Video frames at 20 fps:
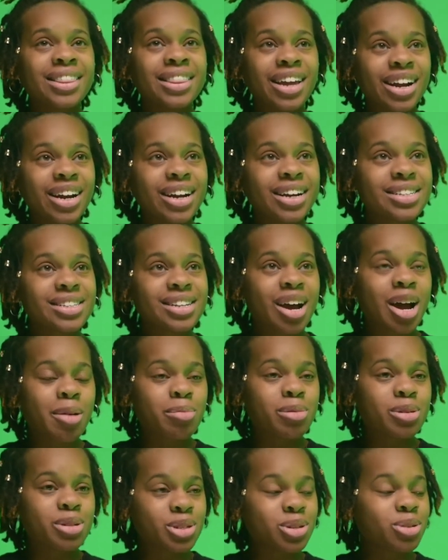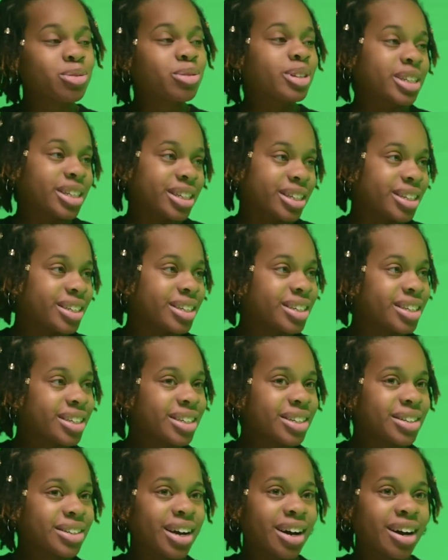there is opportunity
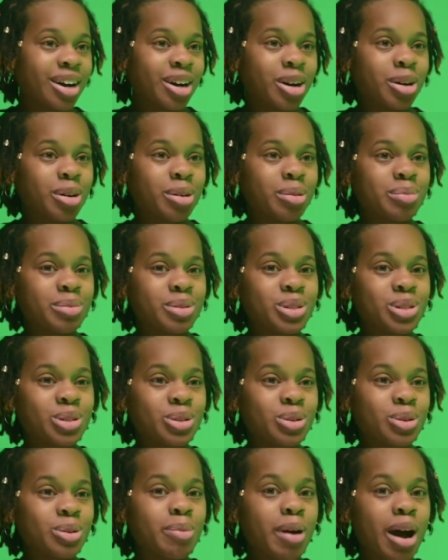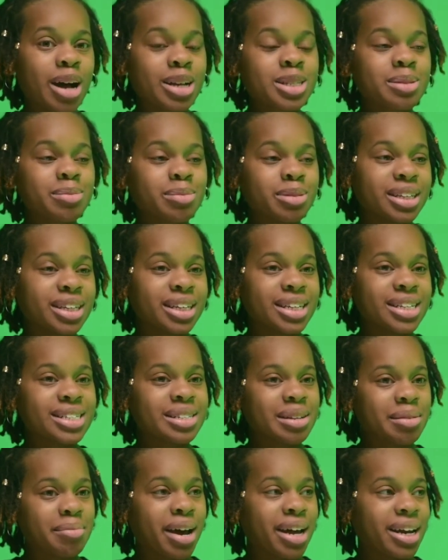to possibly
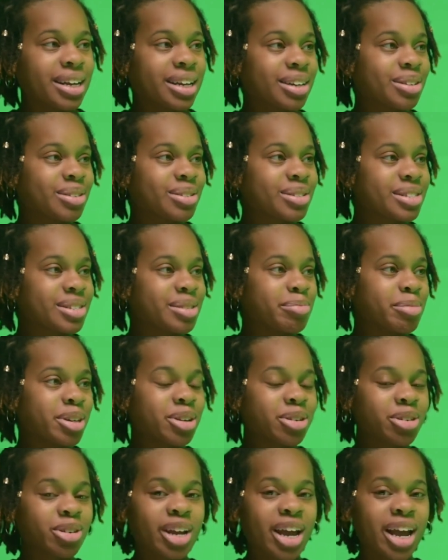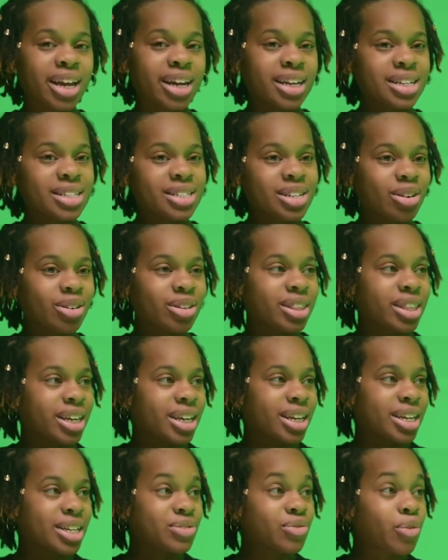get somebody else to be creating certain
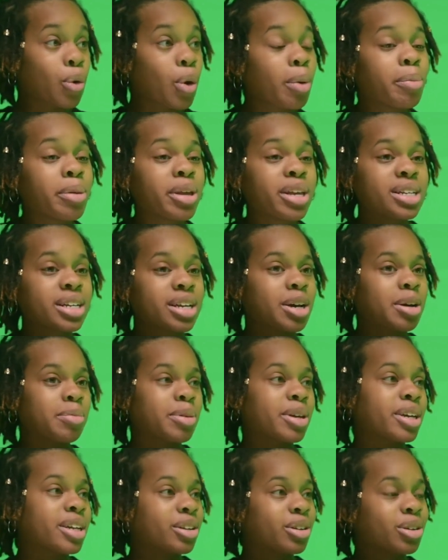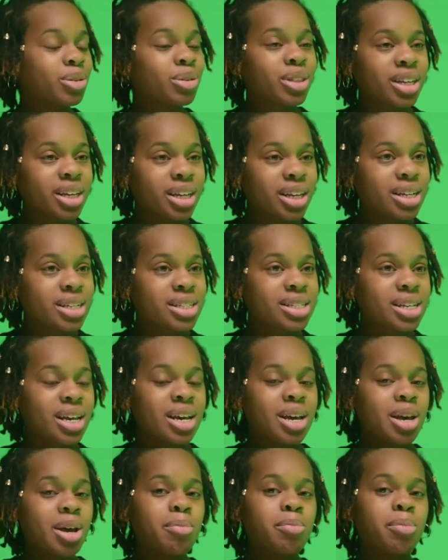things for me to come in and do things,
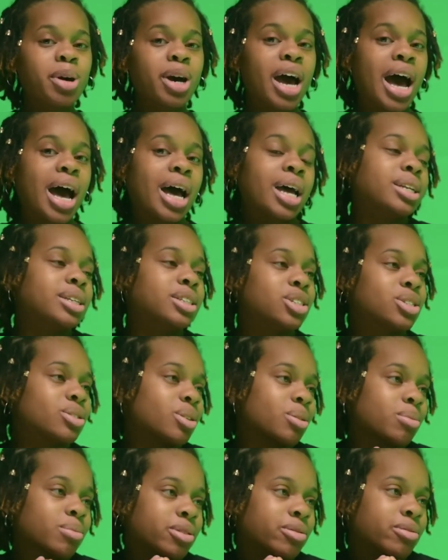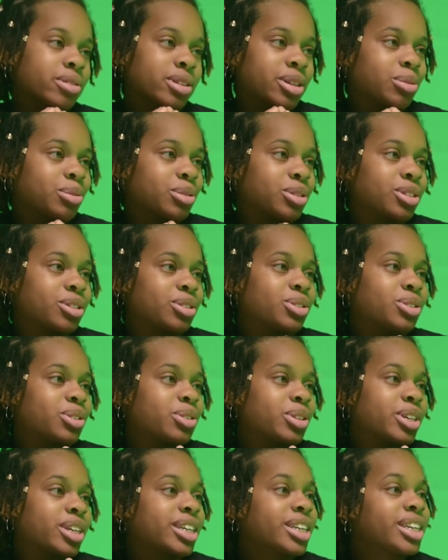but I just don't want to relinquish the
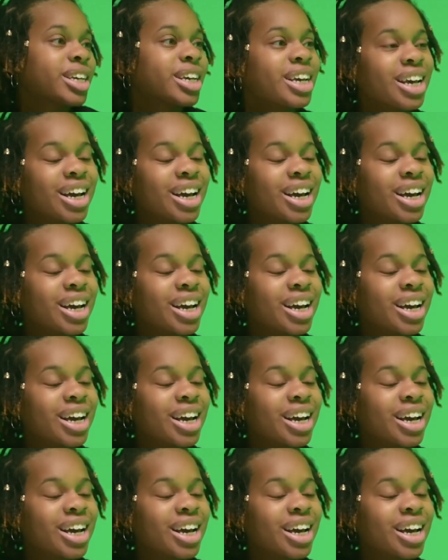control yet.